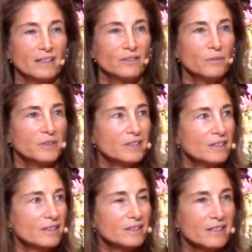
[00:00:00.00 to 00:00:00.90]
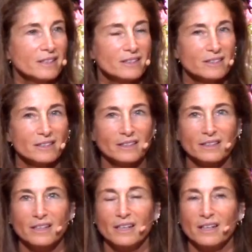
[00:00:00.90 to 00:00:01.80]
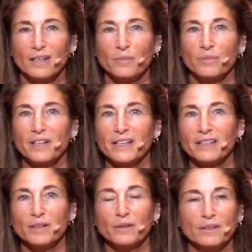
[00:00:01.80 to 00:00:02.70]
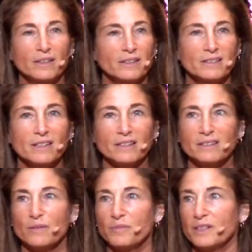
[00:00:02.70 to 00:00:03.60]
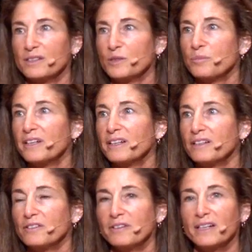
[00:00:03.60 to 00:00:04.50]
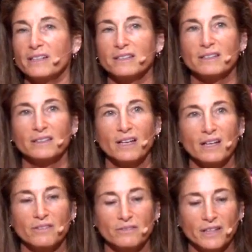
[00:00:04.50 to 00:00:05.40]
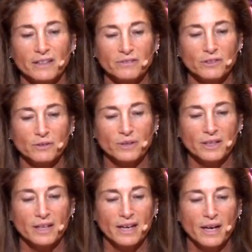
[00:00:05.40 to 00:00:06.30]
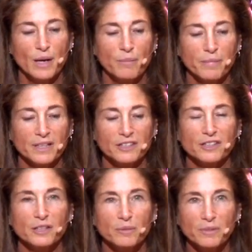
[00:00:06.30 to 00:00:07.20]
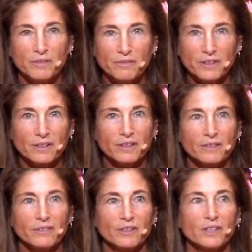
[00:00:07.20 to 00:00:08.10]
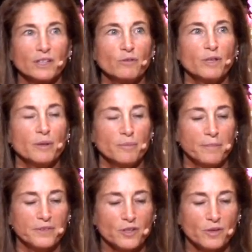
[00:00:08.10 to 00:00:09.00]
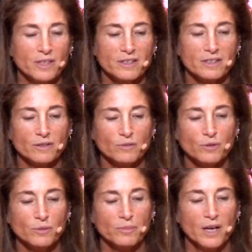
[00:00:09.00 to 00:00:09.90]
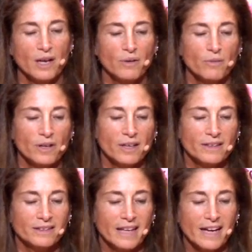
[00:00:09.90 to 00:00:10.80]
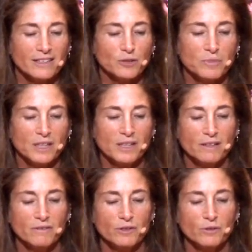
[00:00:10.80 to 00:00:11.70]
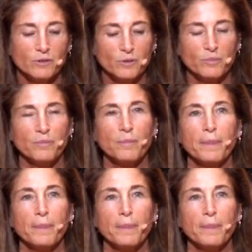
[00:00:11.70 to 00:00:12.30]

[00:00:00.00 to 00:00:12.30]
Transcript: So I'm not saying it's just like a blanket, it's not something that's a blanket trance, a lot of life to it, but she had been very, very grim. So in this group, the last meeting of the group,